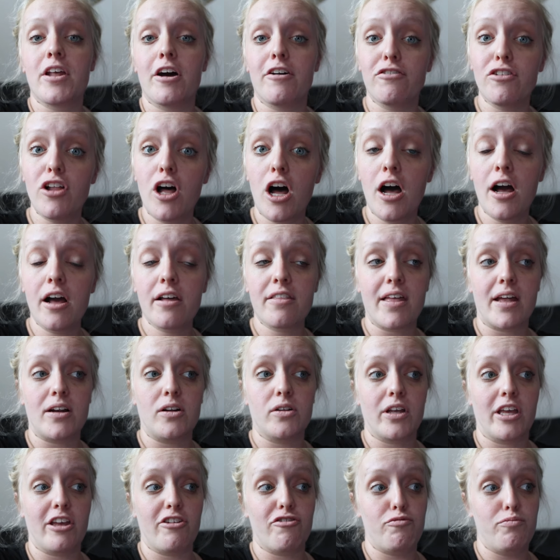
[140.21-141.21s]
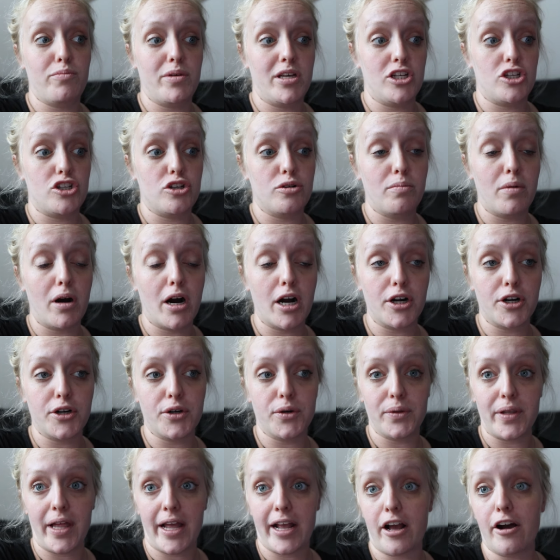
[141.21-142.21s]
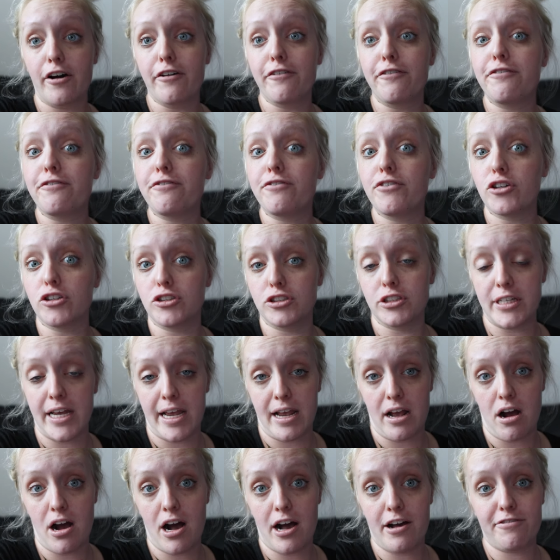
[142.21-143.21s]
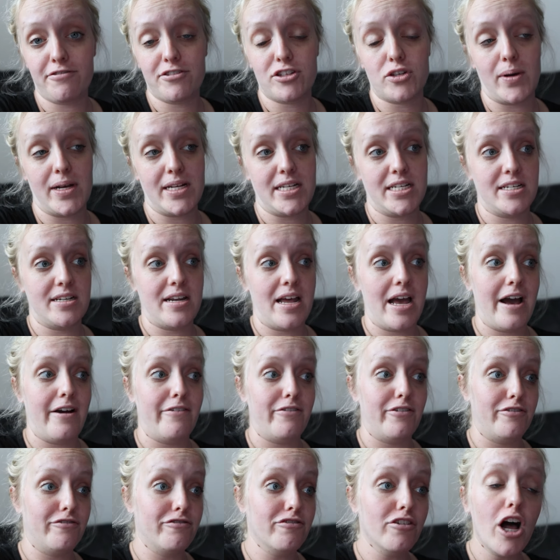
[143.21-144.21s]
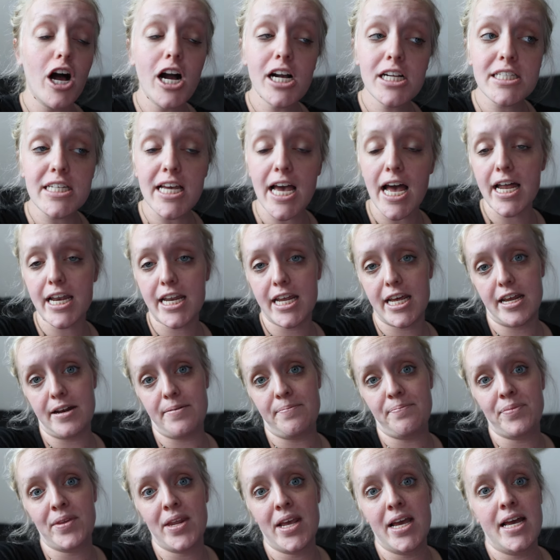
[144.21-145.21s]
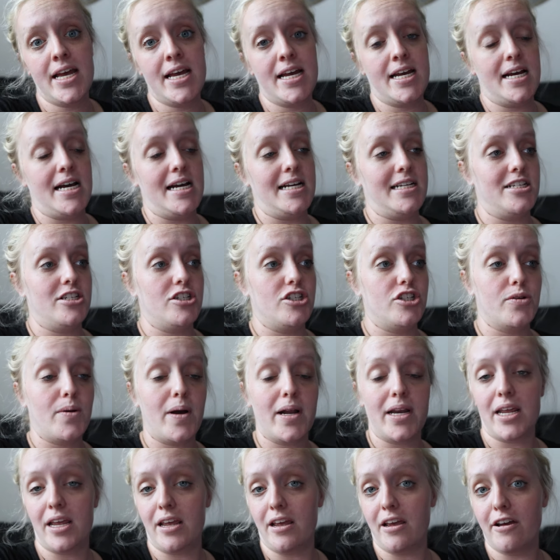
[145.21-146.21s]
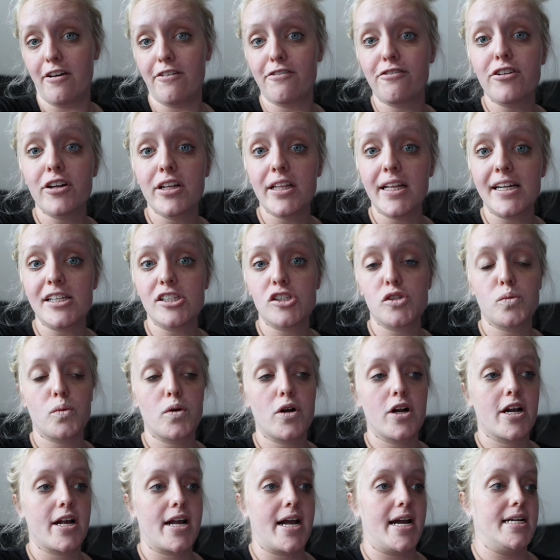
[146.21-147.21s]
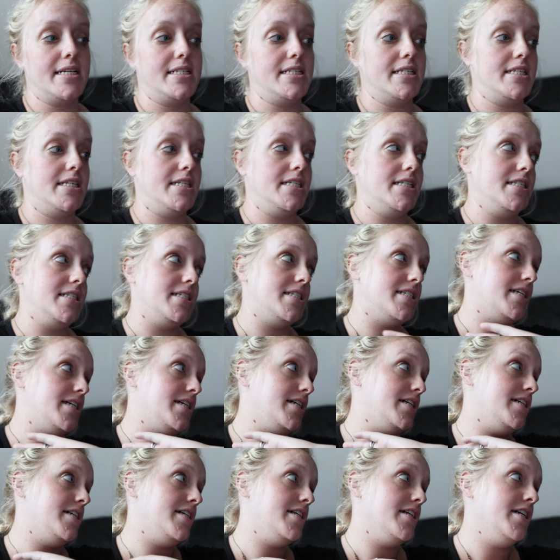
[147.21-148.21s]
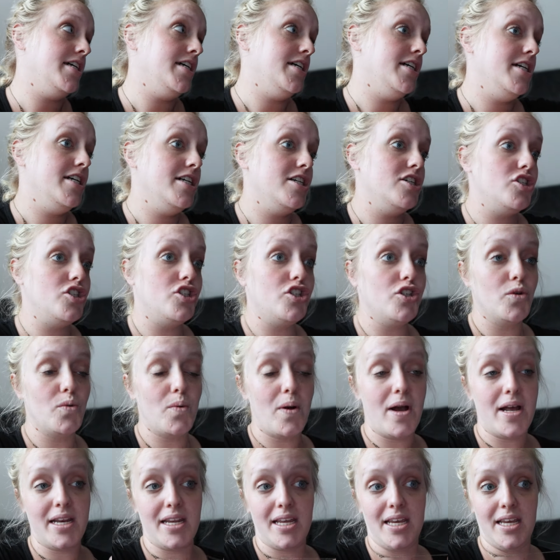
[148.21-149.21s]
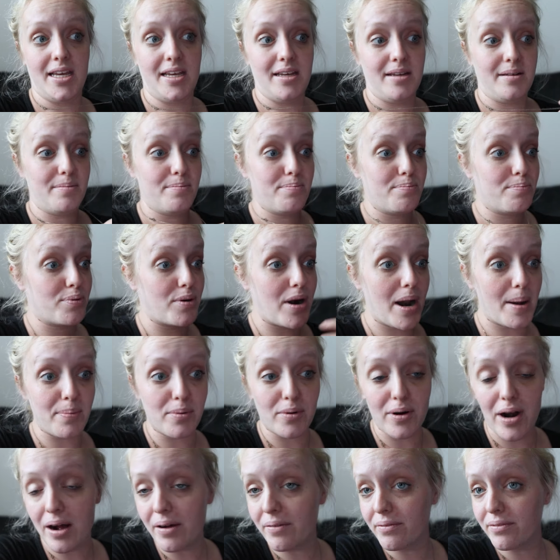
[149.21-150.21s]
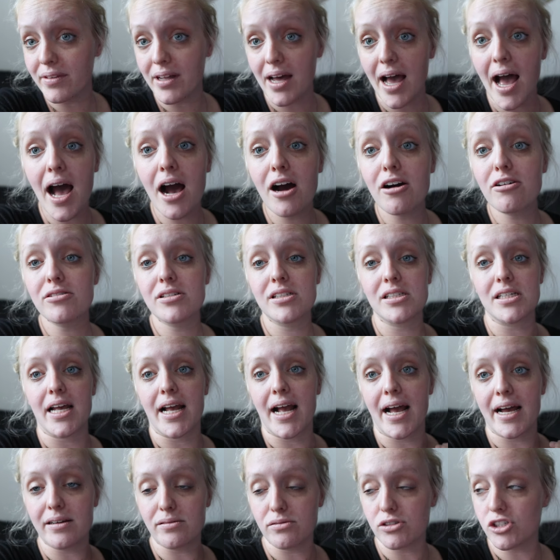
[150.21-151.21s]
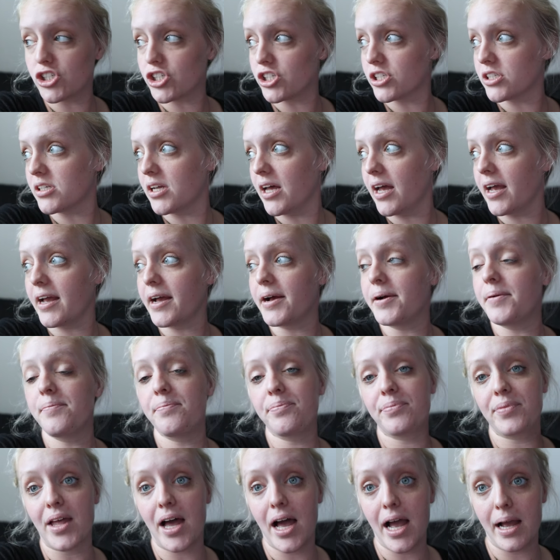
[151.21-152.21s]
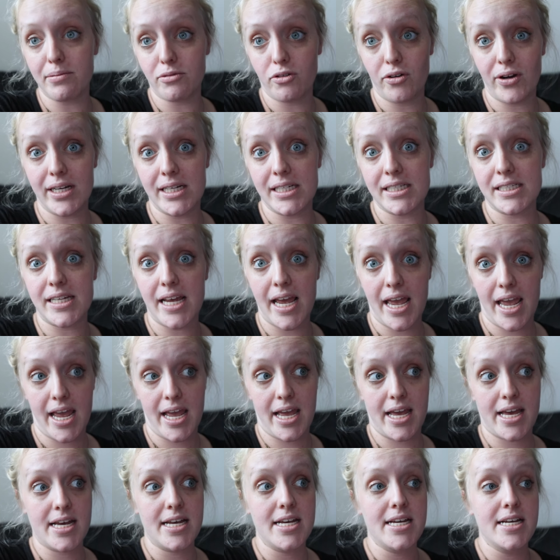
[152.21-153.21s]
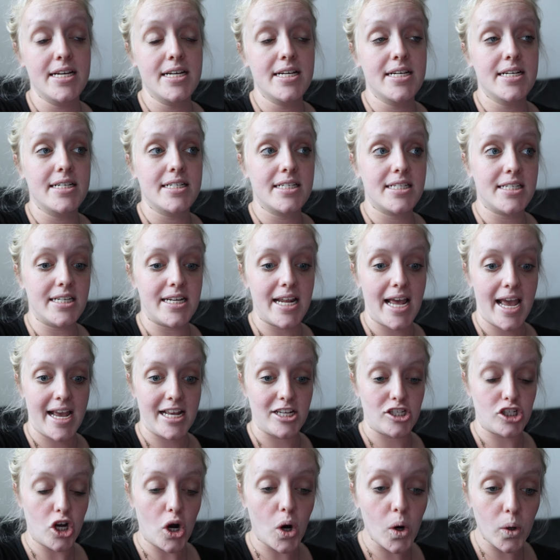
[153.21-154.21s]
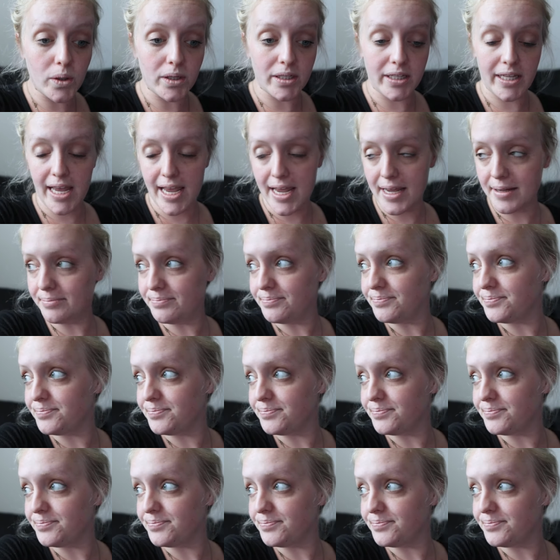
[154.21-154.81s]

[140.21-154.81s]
a vlog? That'll give me tomorrow like a full day off. So I didn't have a vlog to edit. I didn't do any freelance work. I didn't do any prep around the house. Like I was just like, I'm going to take today totally.